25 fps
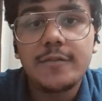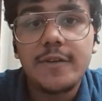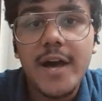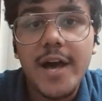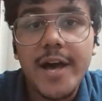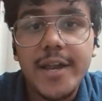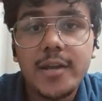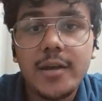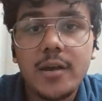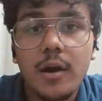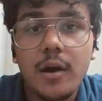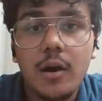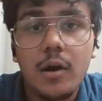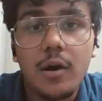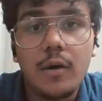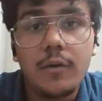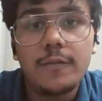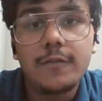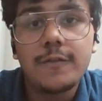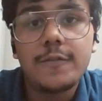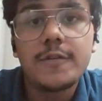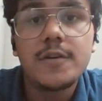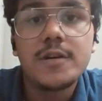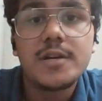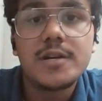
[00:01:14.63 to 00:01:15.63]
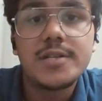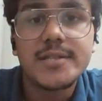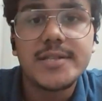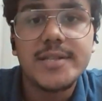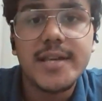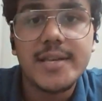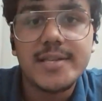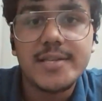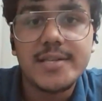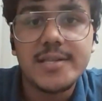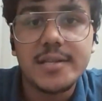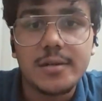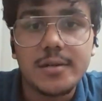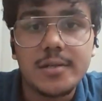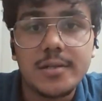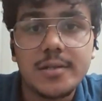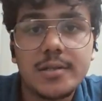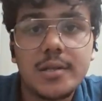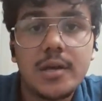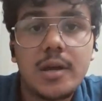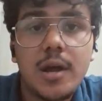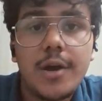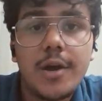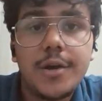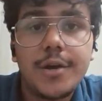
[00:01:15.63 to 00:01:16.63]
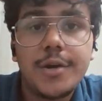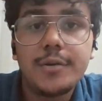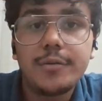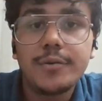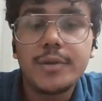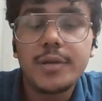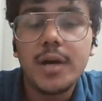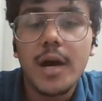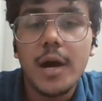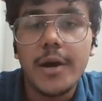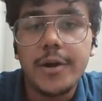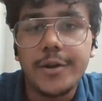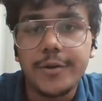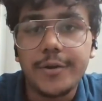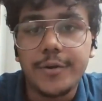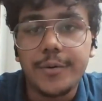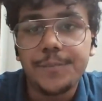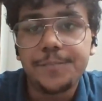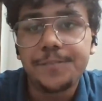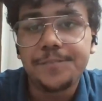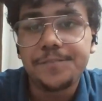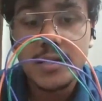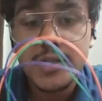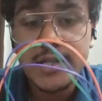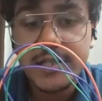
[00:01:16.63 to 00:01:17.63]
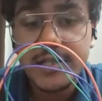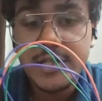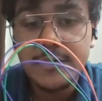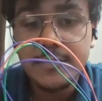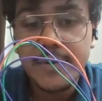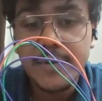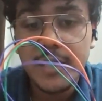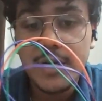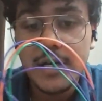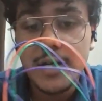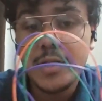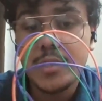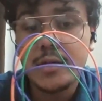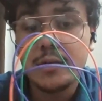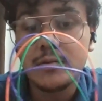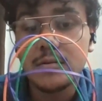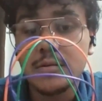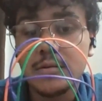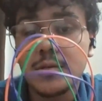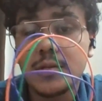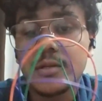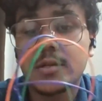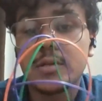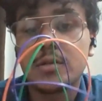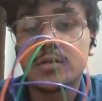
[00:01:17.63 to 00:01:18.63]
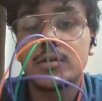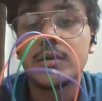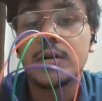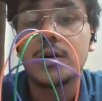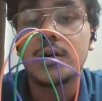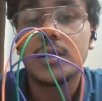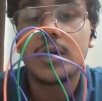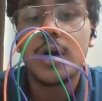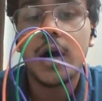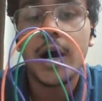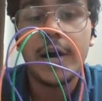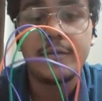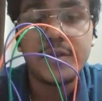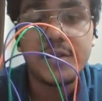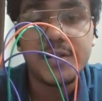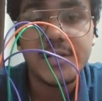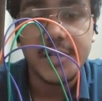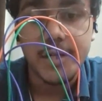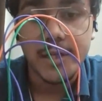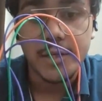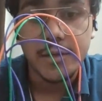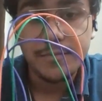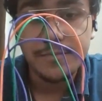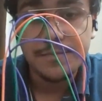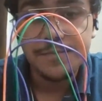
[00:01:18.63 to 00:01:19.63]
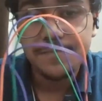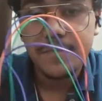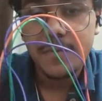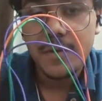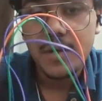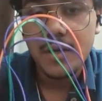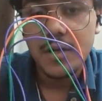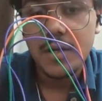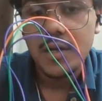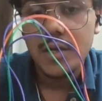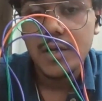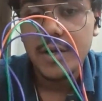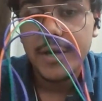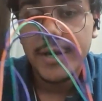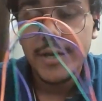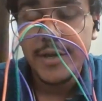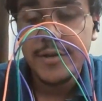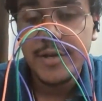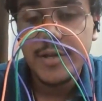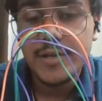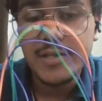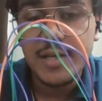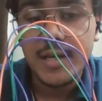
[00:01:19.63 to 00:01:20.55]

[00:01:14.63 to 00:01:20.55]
the wiring of sensors to the Arduino. This is my hardware setup. Here you